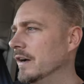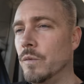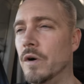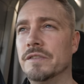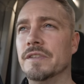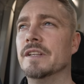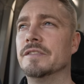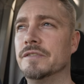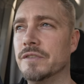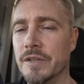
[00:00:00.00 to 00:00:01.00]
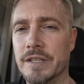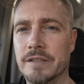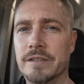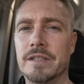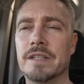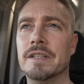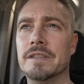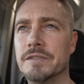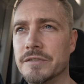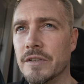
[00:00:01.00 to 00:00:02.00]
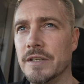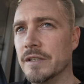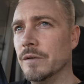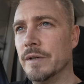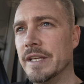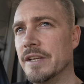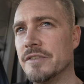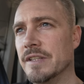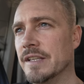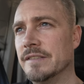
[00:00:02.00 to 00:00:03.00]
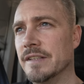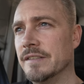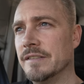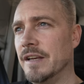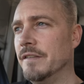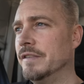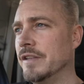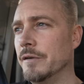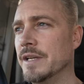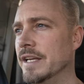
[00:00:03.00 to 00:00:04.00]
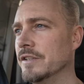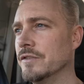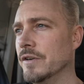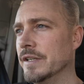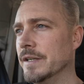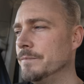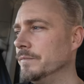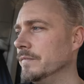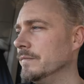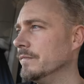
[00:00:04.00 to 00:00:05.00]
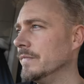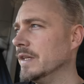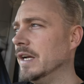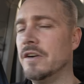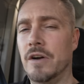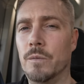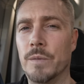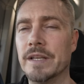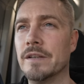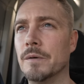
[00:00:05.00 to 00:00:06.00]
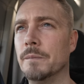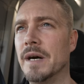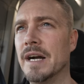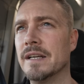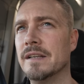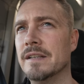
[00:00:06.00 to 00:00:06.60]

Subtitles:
What a stunning location this is. I've thoroughly enjoyed it. I can't wait to come back.